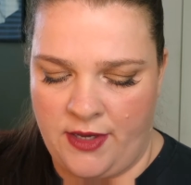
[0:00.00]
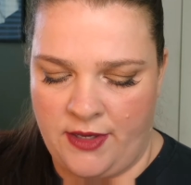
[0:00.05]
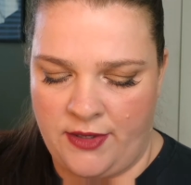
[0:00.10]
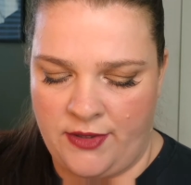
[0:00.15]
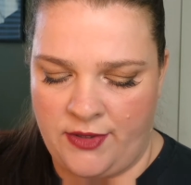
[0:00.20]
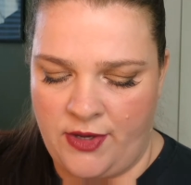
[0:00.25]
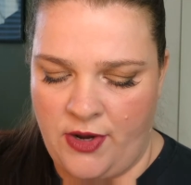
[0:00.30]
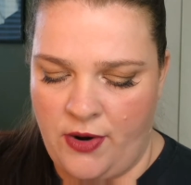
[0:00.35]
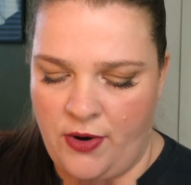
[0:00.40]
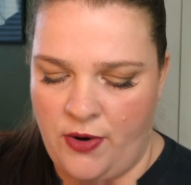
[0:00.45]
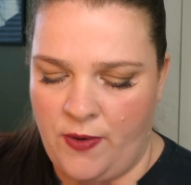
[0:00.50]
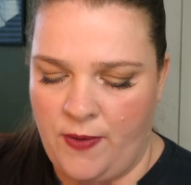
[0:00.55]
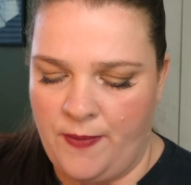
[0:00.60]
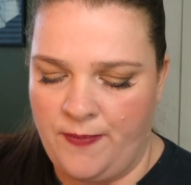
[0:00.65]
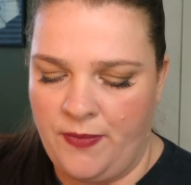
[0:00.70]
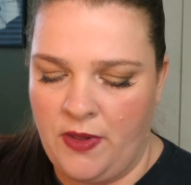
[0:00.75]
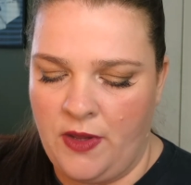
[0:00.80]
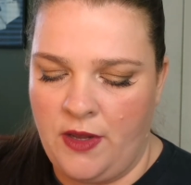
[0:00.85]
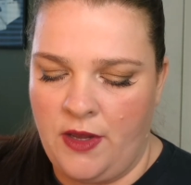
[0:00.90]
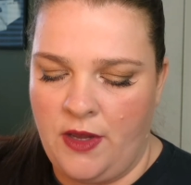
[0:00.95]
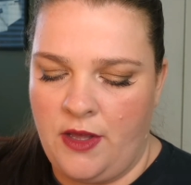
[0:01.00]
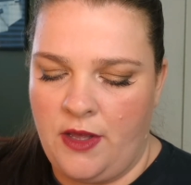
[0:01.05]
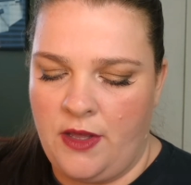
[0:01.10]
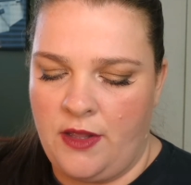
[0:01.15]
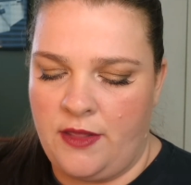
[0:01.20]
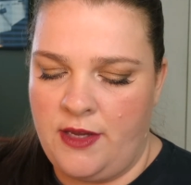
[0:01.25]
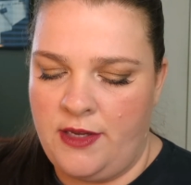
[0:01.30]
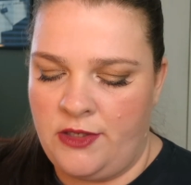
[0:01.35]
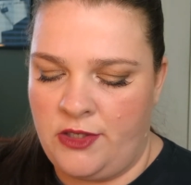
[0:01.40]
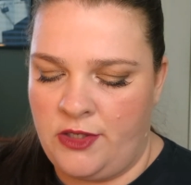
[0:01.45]
So
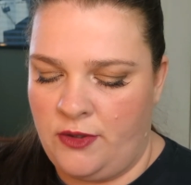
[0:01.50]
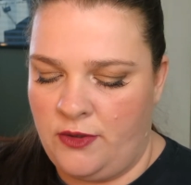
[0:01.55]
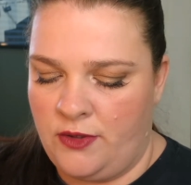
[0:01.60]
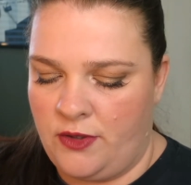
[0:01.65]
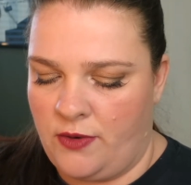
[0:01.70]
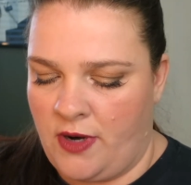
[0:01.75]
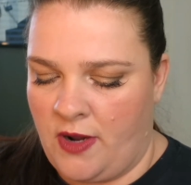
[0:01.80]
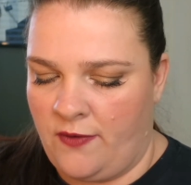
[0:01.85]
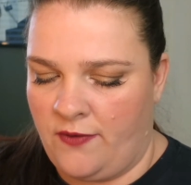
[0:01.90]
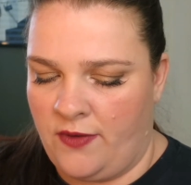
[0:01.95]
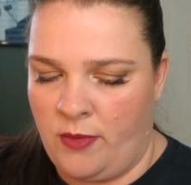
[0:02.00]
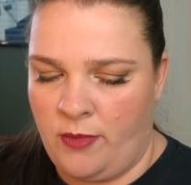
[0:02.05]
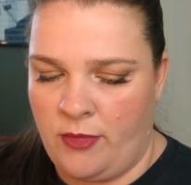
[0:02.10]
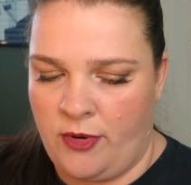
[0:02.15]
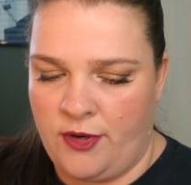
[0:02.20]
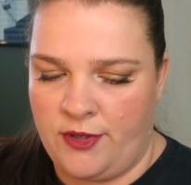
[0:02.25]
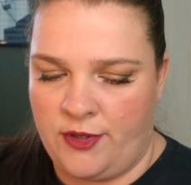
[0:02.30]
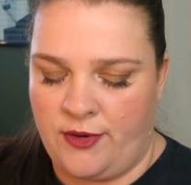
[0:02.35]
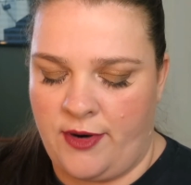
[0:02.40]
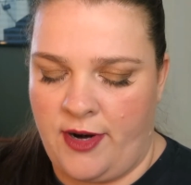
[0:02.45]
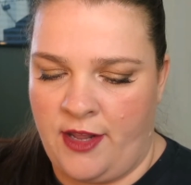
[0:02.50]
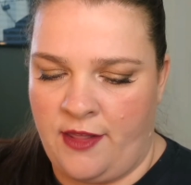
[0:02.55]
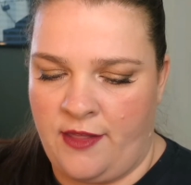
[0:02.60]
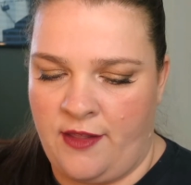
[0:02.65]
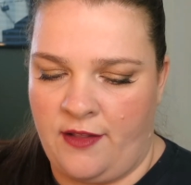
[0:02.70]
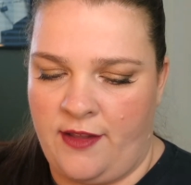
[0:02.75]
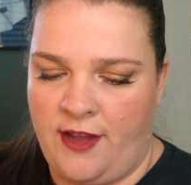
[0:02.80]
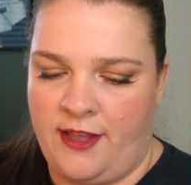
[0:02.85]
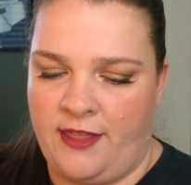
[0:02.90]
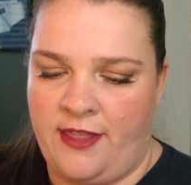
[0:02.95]
these two don't have numbers or
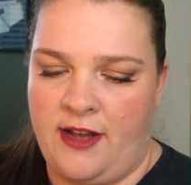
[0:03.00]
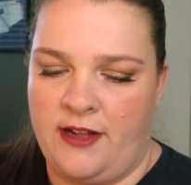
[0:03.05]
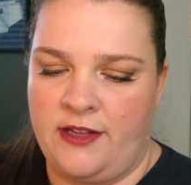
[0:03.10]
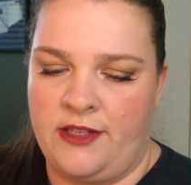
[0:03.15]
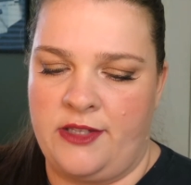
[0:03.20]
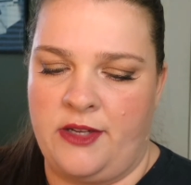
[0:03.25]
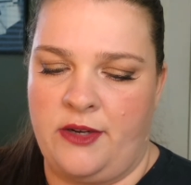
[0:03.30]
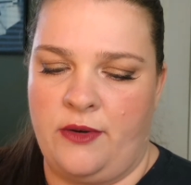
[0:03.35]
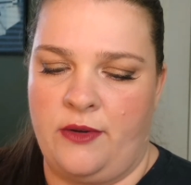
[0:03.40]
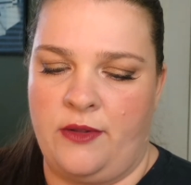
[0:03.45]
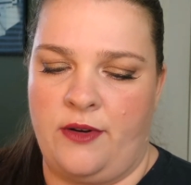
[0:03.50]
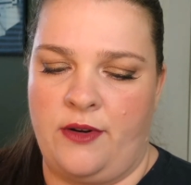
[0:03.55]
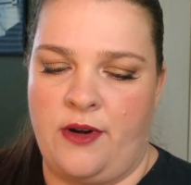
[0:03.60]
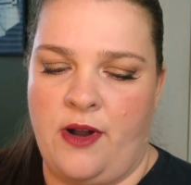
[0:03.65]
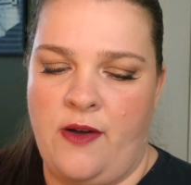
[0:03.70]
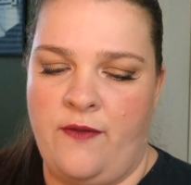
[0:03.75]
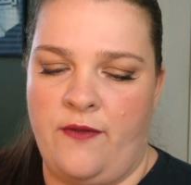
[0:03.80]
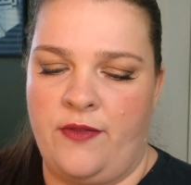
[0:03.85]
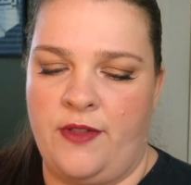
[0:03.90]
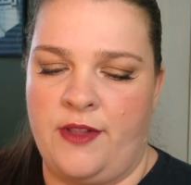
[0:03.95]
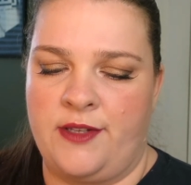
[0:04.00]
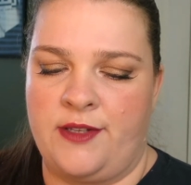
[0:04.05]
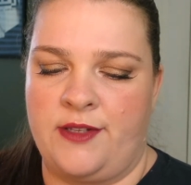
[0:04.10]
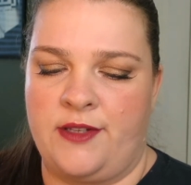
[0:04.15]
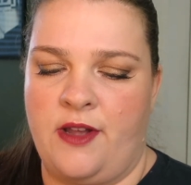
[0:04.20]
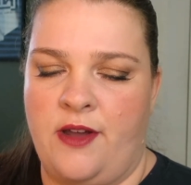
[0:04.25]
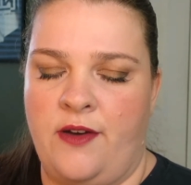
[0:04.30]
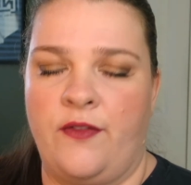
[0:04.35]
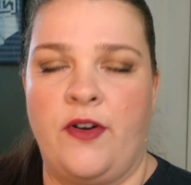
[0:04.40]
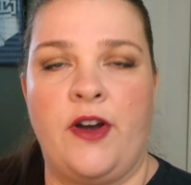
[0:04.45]
anything like that, so this is
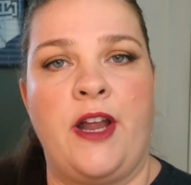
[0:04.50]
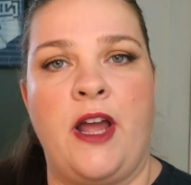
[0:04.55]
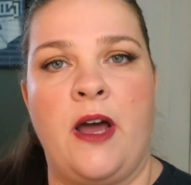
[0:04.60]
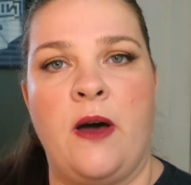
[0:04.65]
not a very